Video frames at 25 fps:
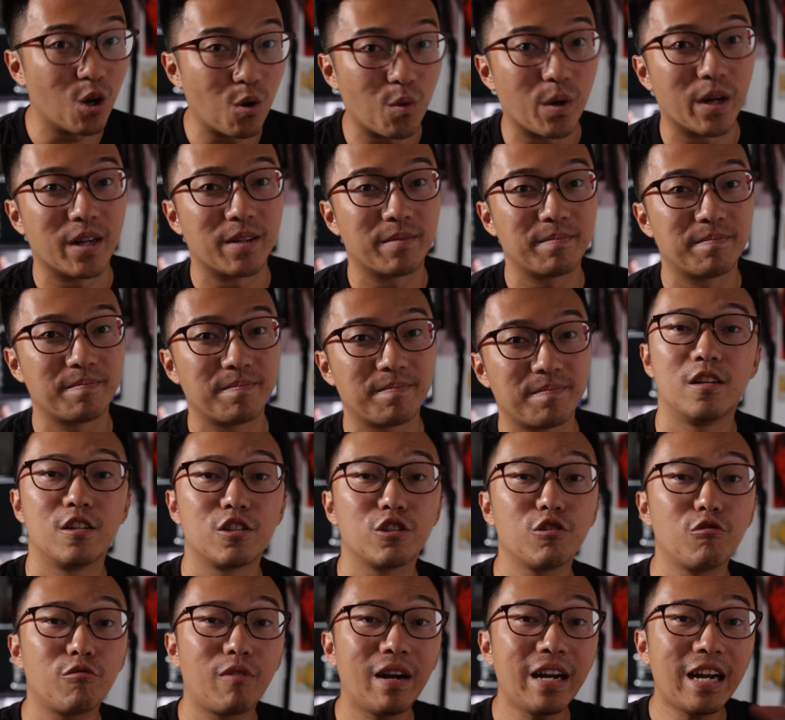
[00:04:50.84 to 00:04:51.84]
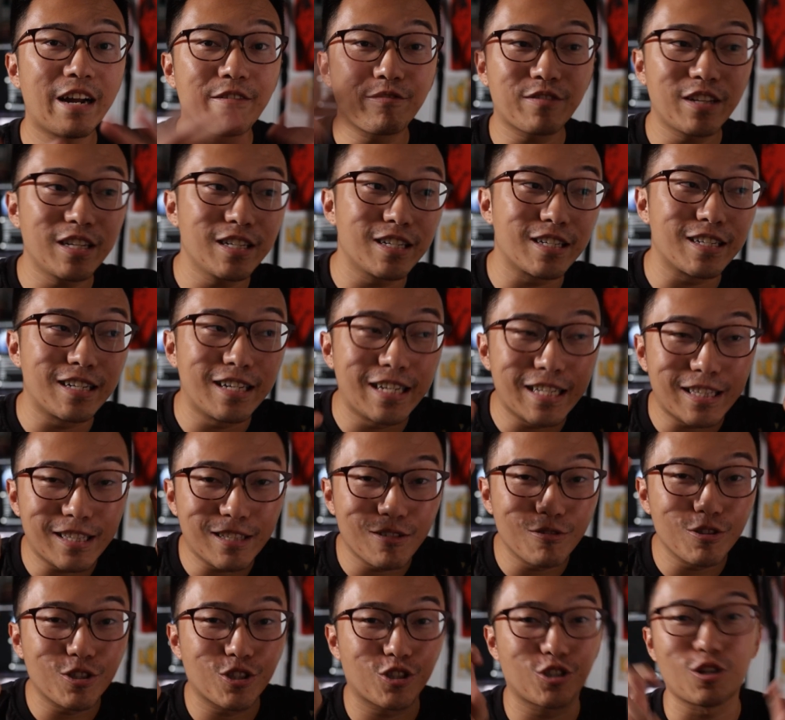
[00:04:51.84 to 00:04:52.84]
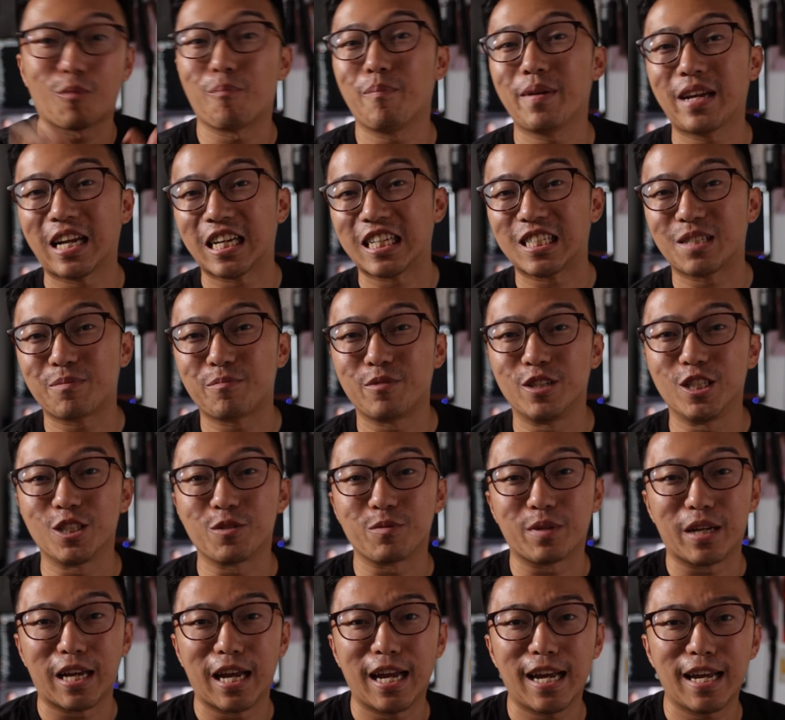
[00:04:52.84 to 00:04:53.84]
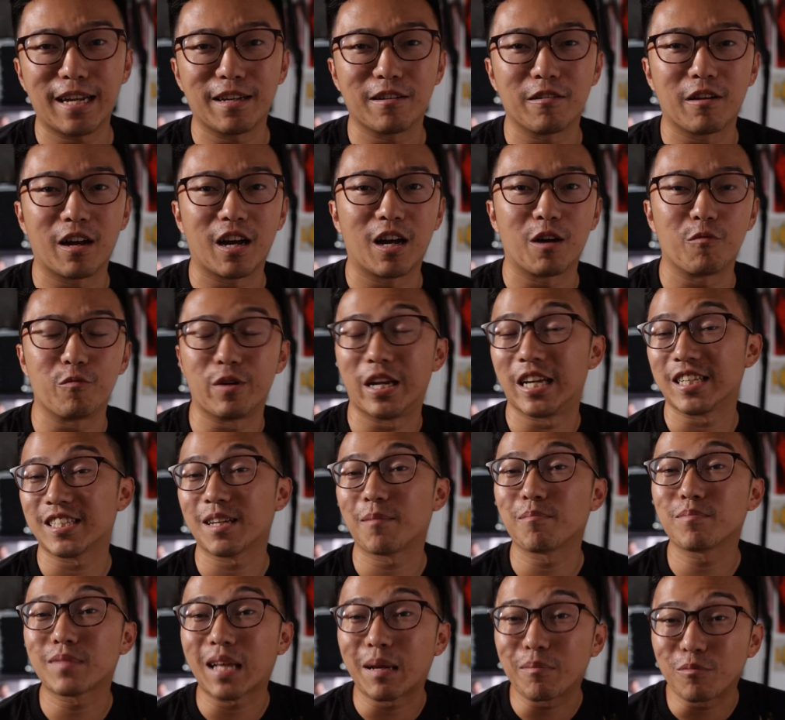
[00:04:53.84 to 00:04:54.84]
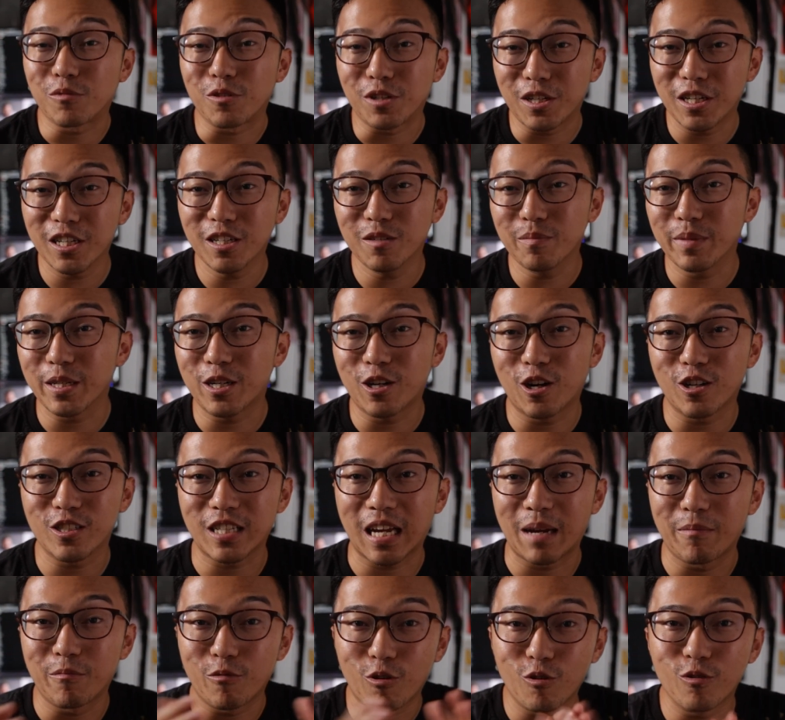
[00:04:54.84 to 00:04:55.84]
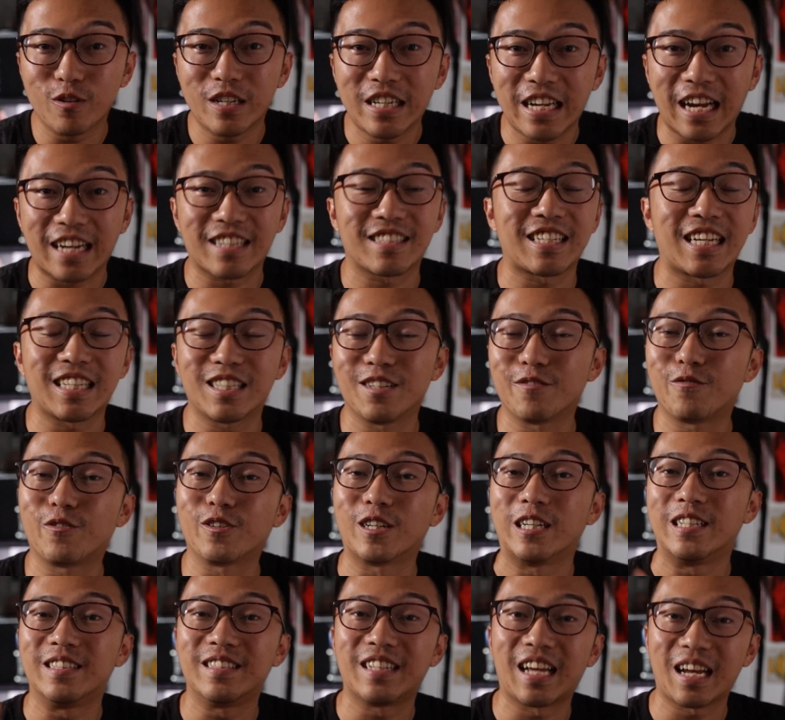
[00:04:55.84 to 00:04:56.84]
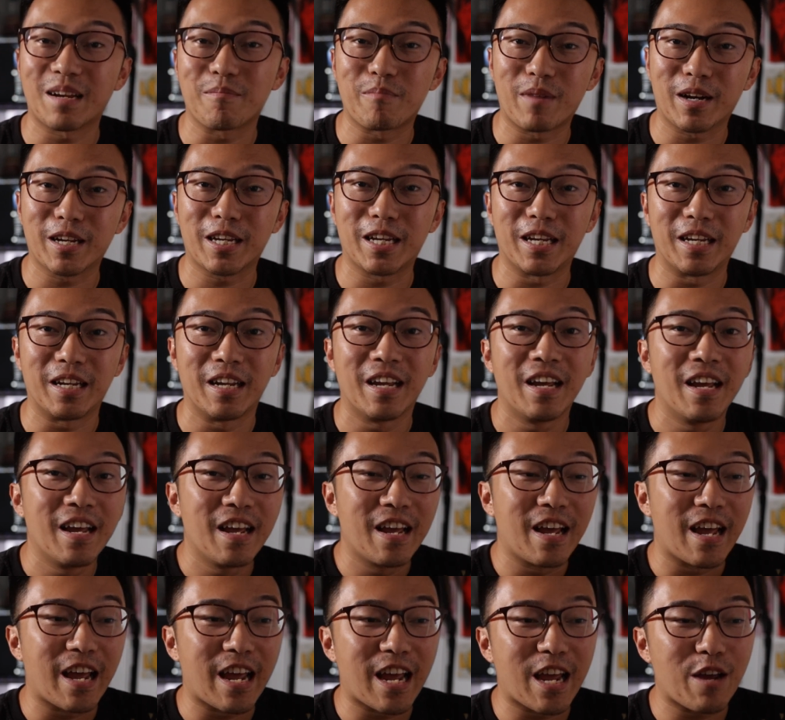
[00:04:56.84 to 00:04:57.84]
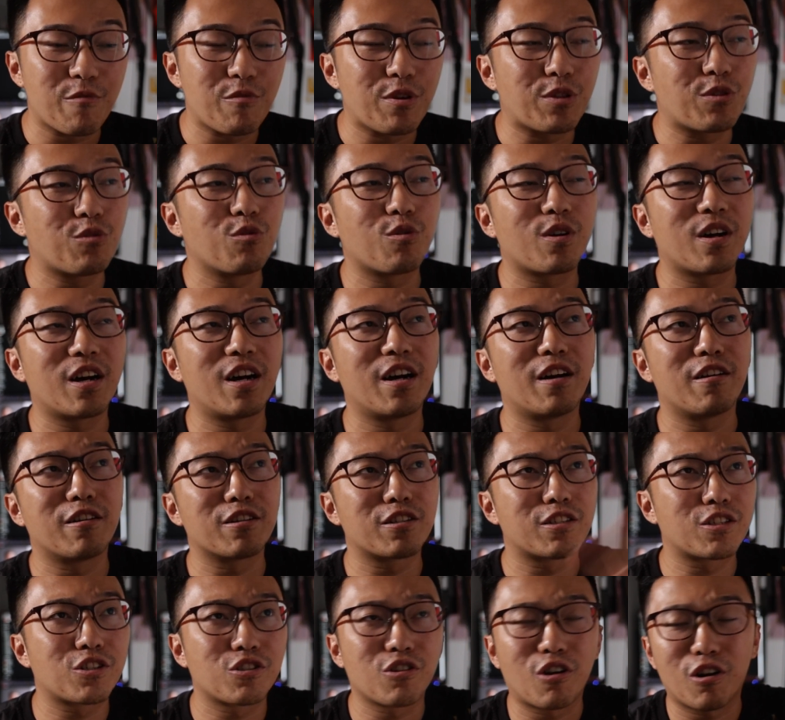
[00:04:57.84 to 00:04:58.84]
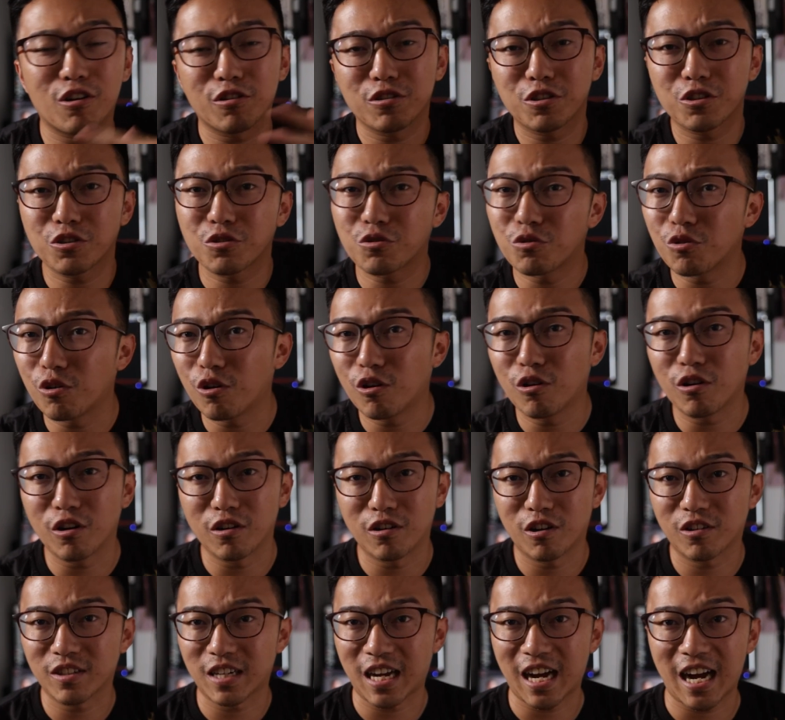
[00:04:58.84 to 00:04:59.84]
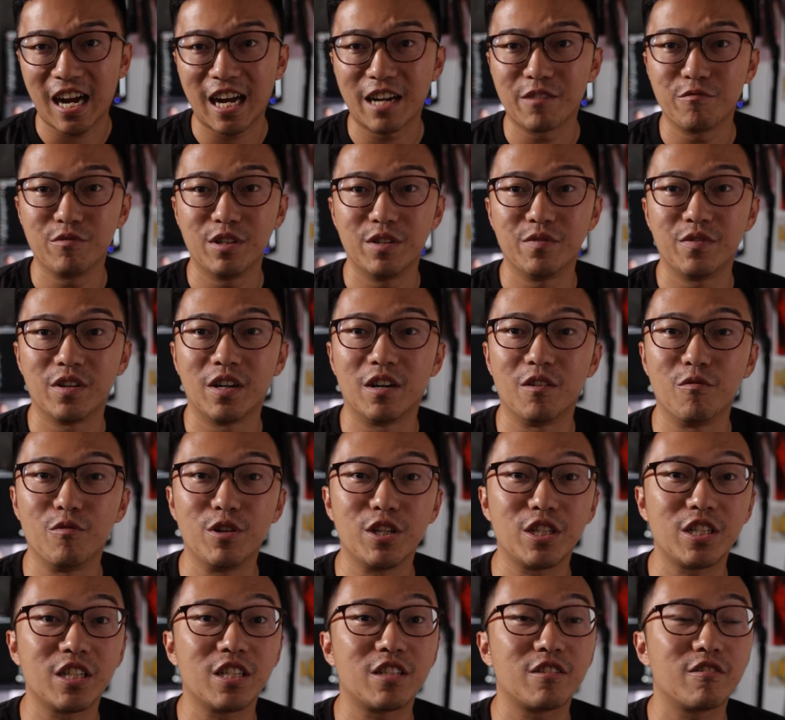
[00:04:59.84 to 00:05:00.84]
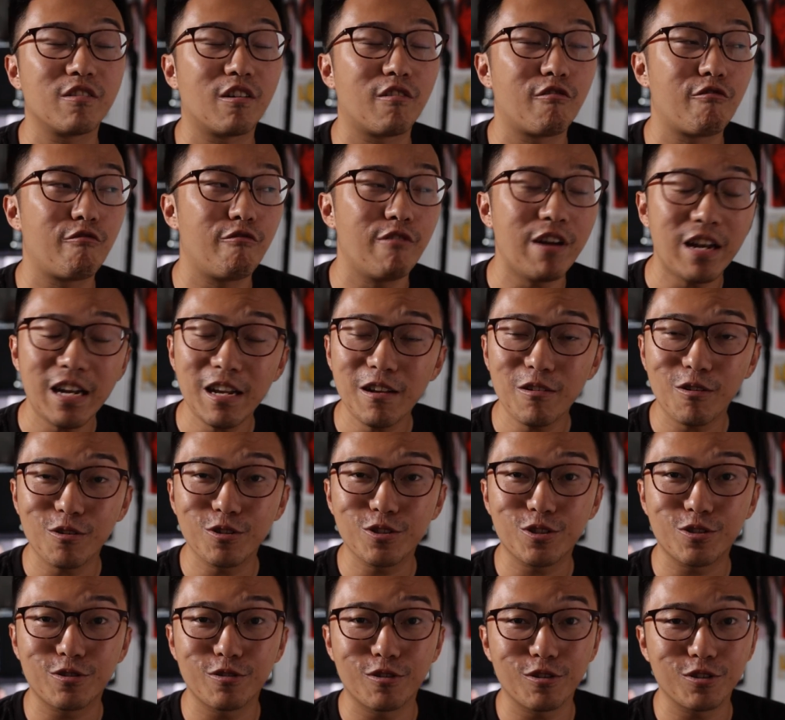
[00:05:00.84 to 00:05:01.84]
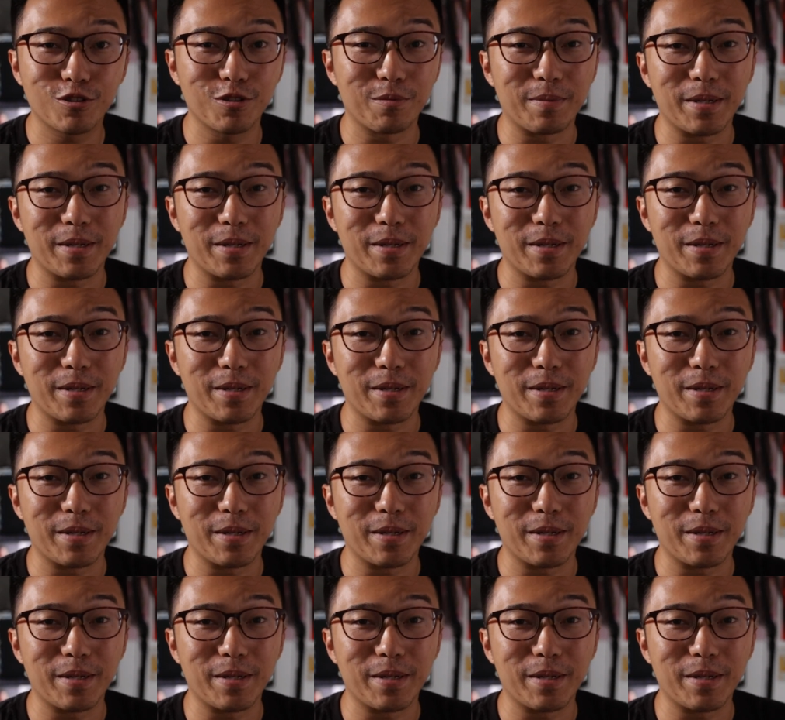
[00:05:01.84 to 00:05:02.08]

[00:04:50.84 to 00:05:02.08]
lower. So right after the little shopping experience we had some time to kill because I'm only excited for the night market, and we took a short stroll along the Han River, which is a really long stroll to